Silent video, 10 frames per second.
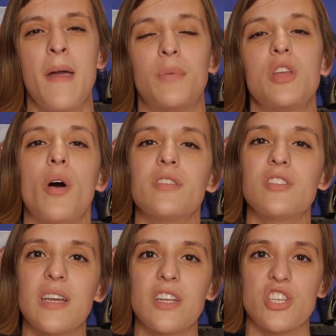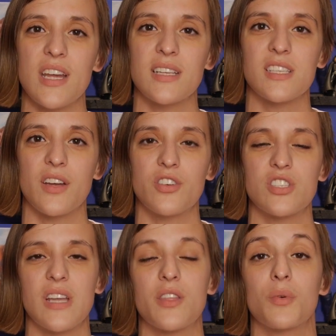But you also get a chance to understand
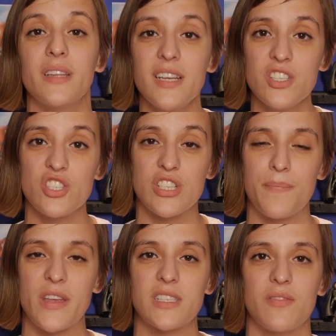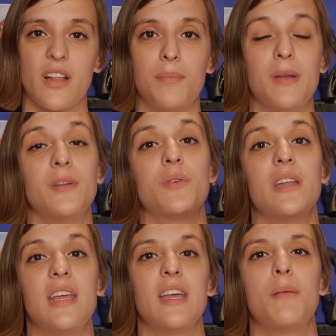the relationship that's developing between
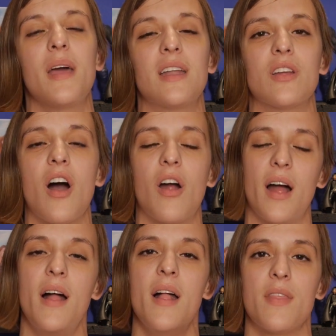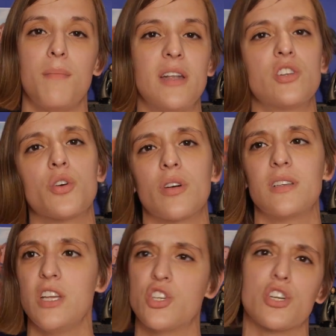him and Kara, the mentor,
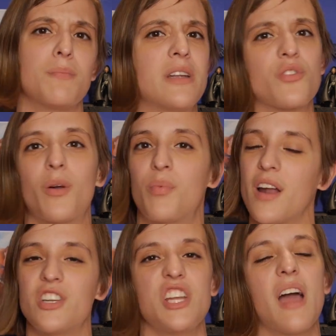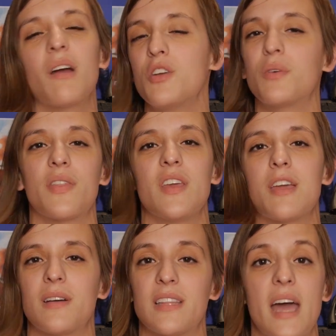teacher, mentor, prodigy, however you want to think
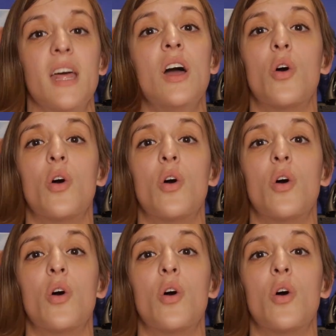about that.